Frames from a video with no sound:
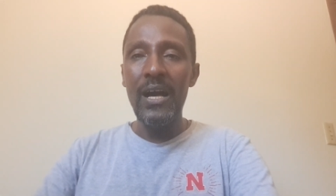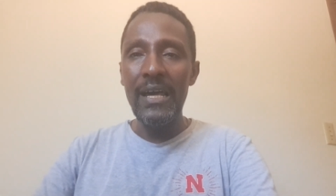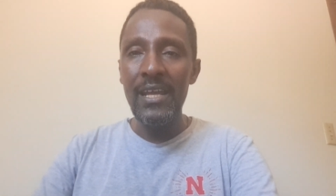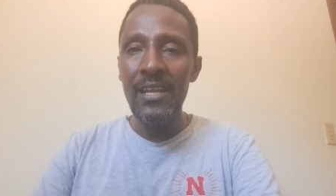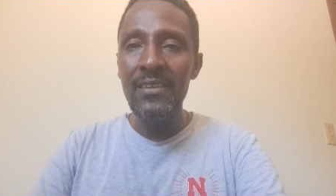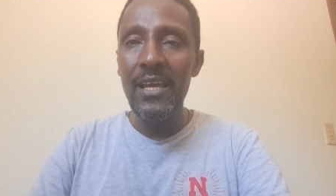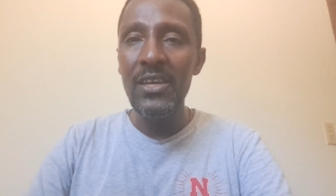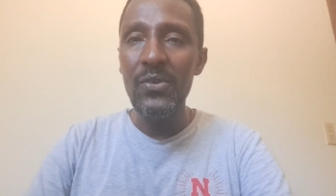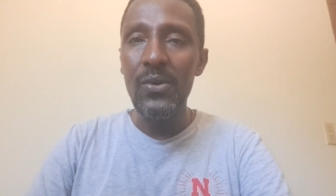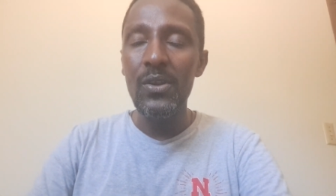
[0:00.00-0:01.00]
i really
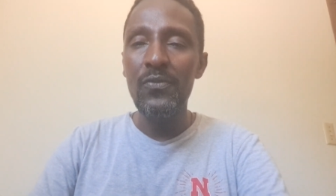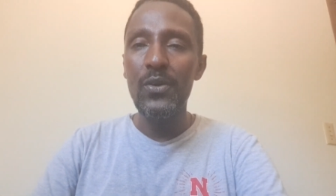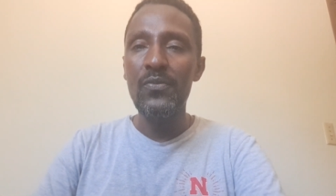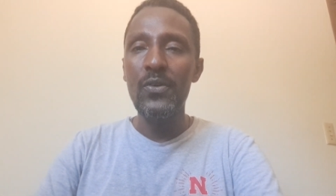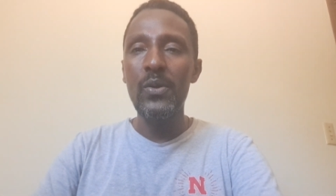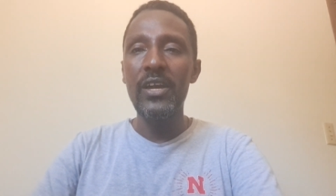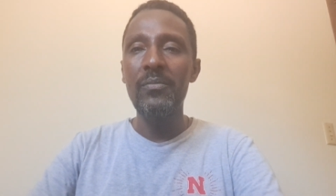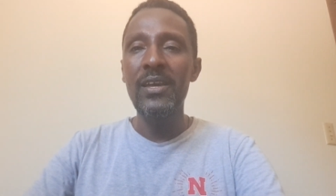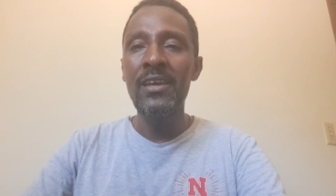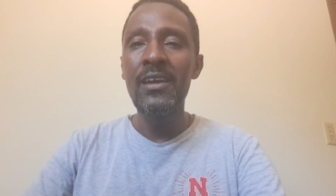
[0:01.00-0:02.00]
thank you all for following
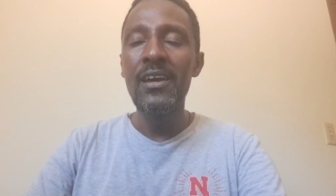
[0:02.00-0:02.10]
me